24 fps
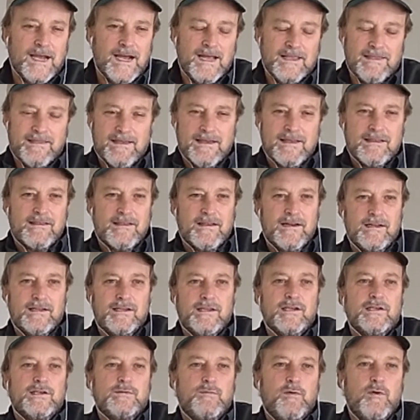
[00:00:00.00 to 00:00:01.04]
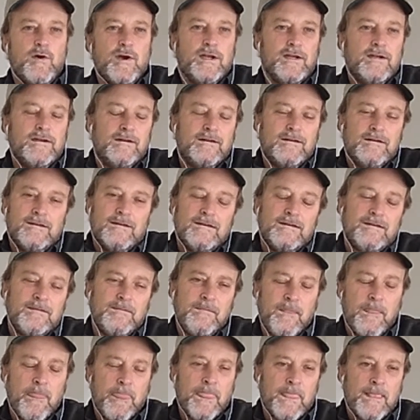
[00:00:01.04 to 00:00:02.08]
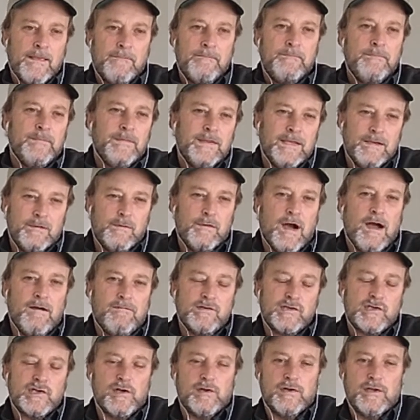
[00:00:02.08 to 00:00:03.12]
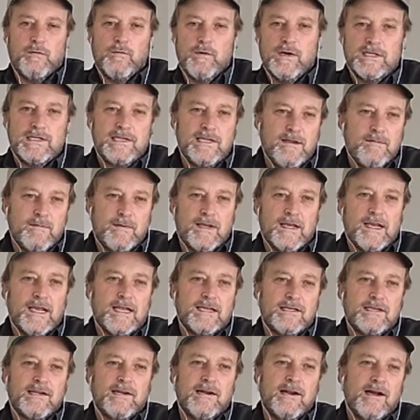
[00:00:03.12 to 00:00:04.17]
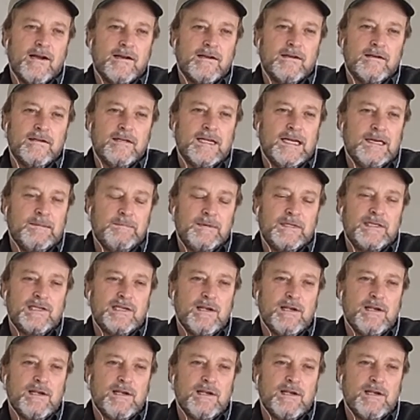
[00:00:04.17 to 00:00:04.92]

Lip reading: Yeah, I think that at this point, obviously only one team can get Tanaka,